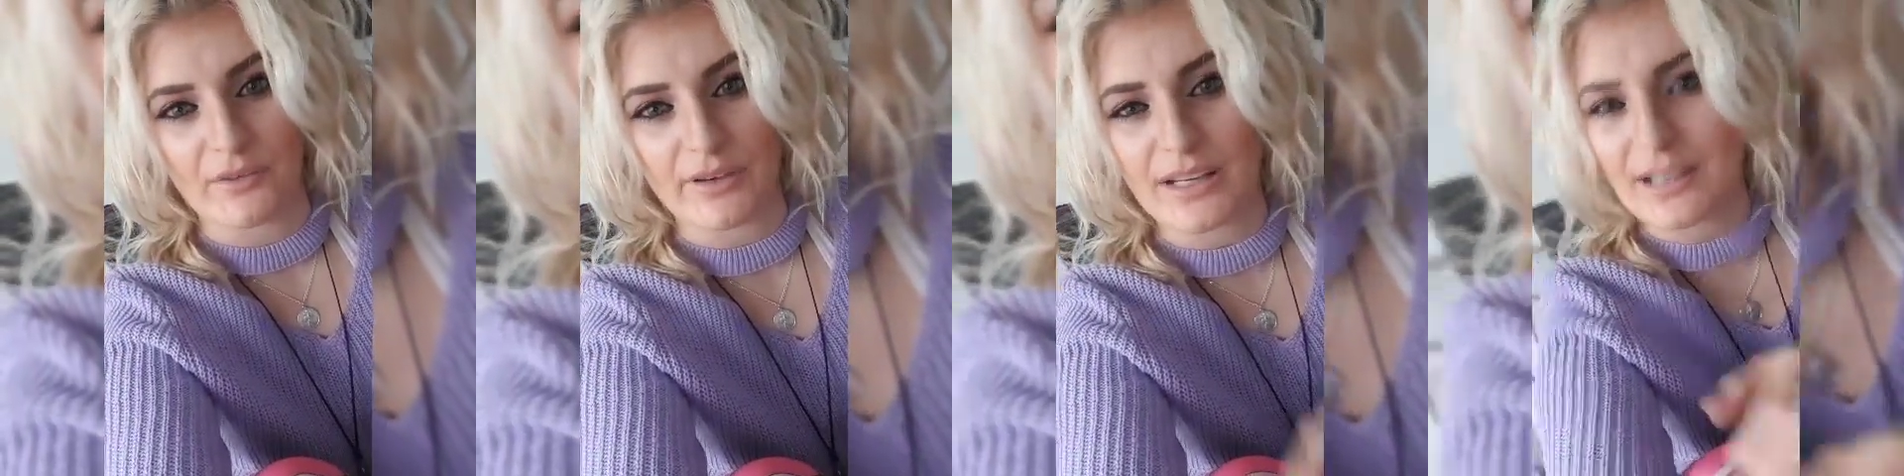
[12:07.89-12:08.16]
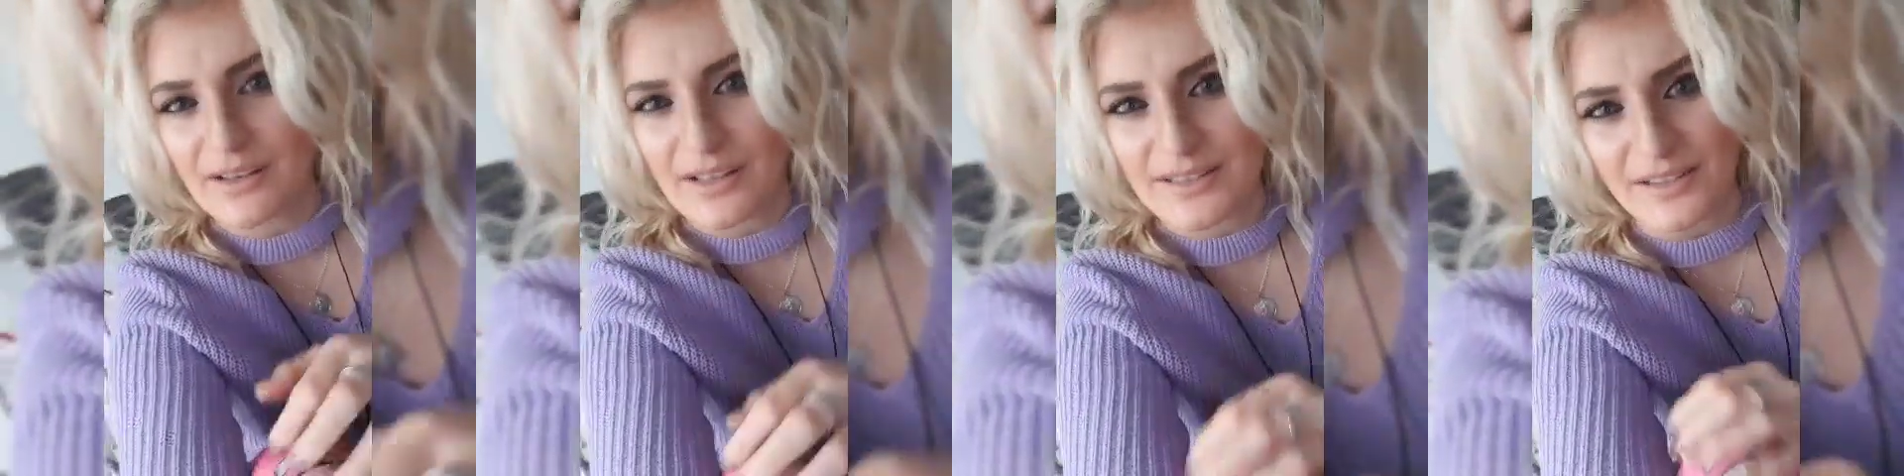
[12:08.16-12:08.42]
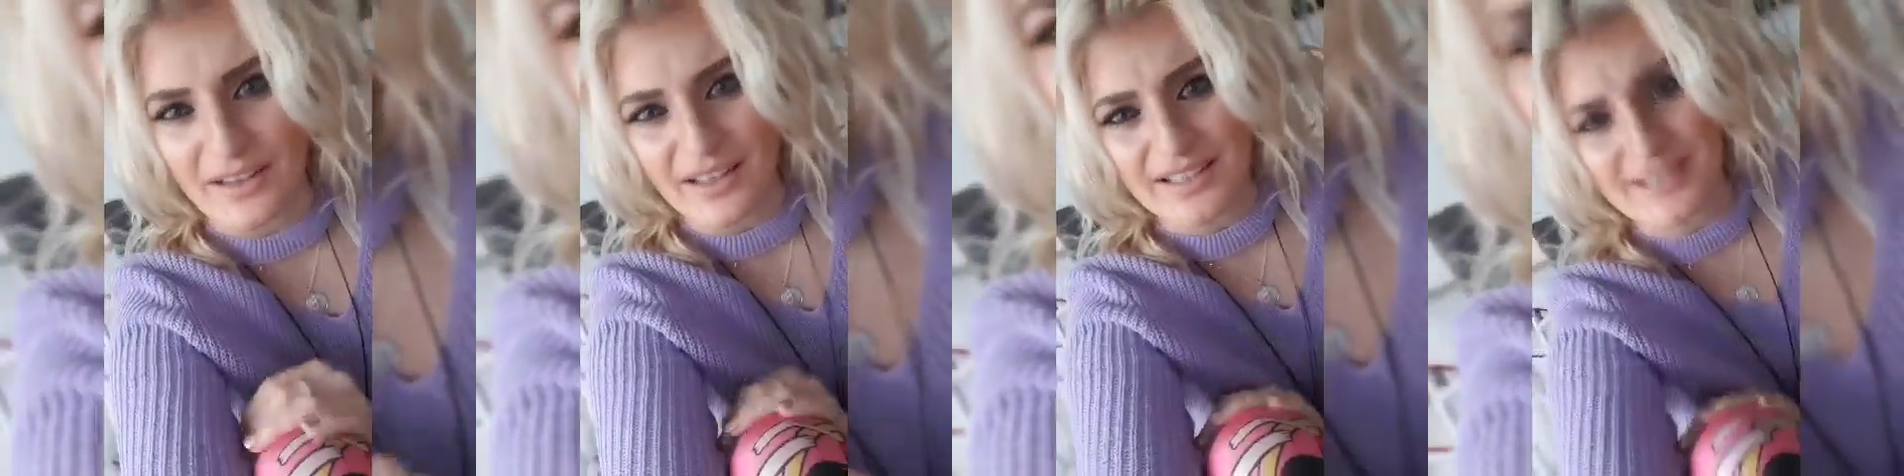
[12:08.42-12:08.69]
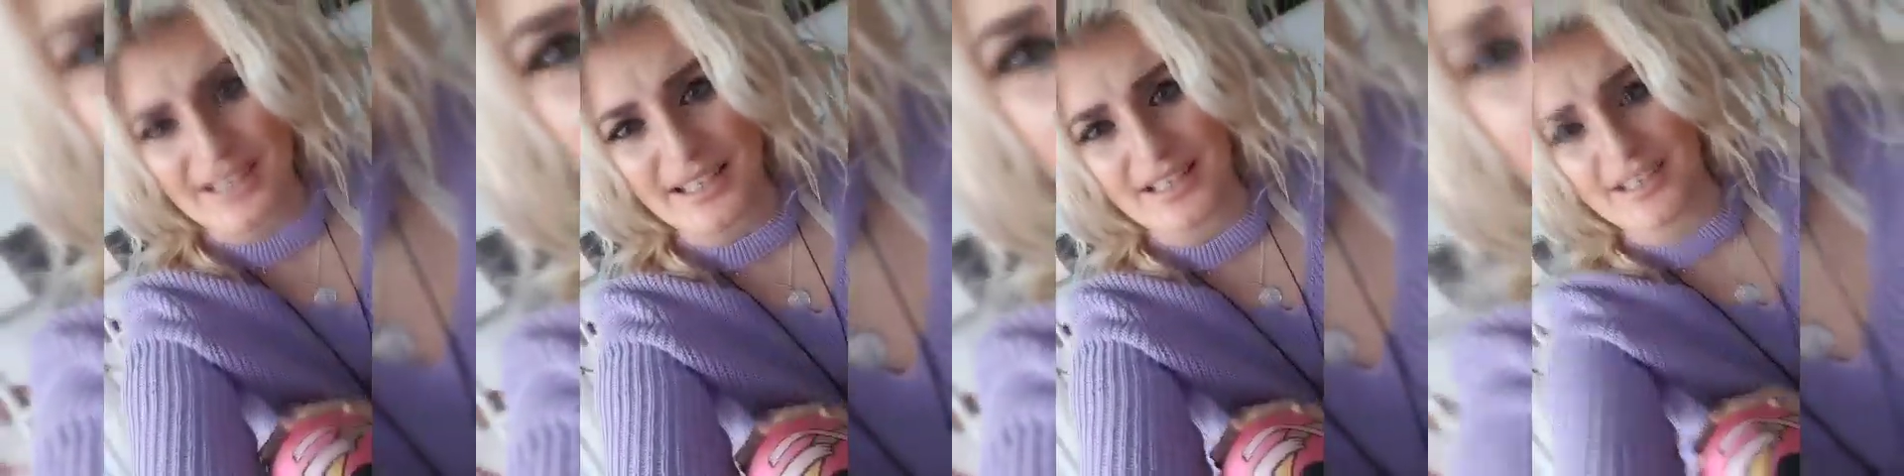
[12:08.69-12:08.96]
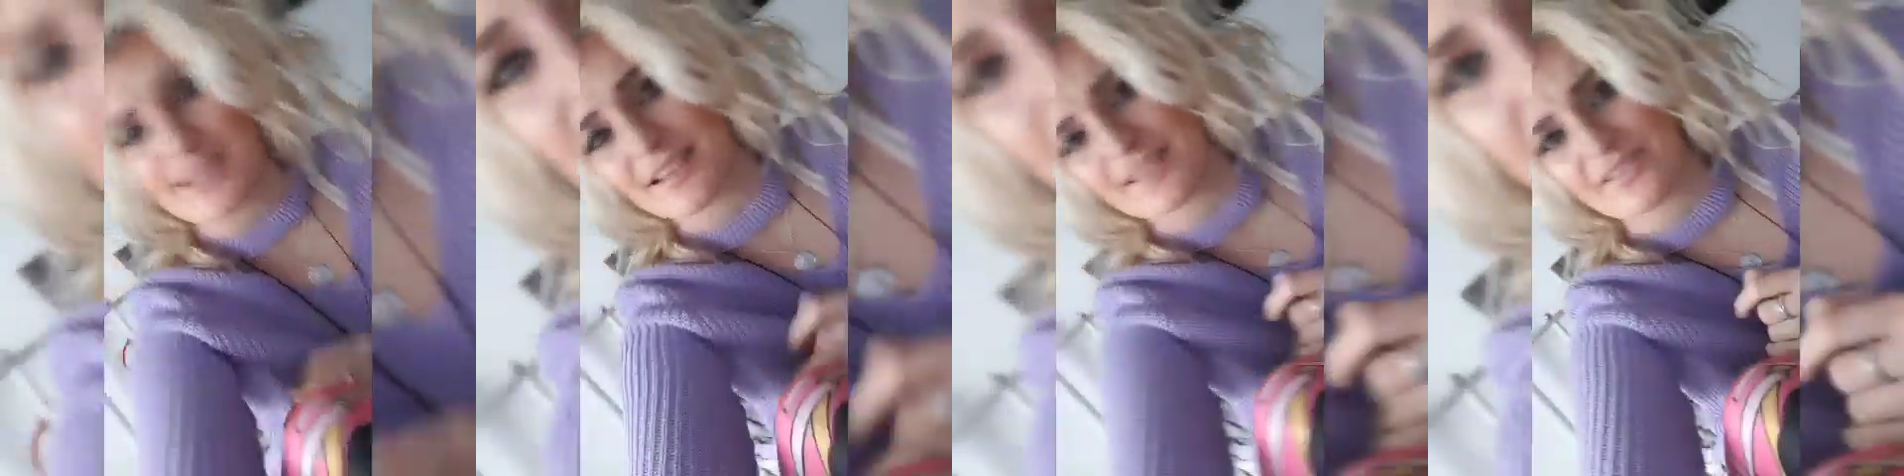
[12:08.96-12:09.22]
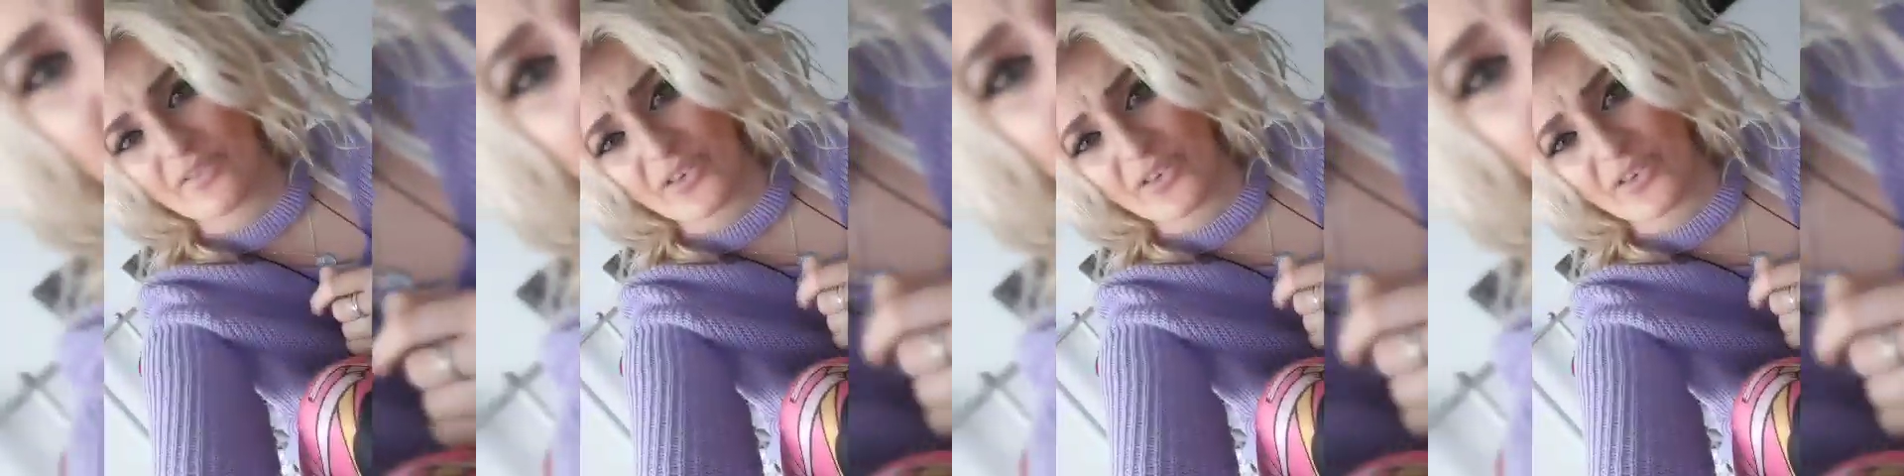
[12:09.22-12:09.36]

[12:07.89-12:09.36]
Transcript: I realised I say